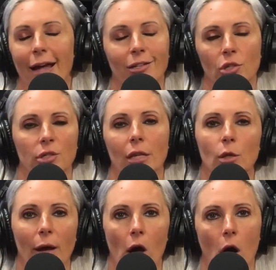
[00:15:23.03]
It's just not
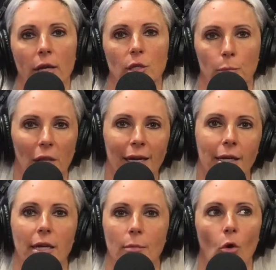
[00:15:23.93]
the way hockey's played
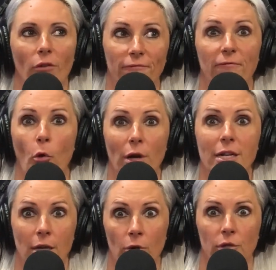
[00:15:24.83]
anymore. 40
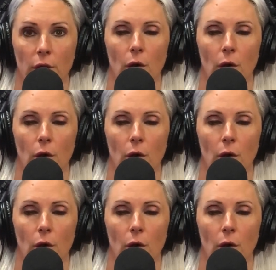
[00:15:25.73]
years ago,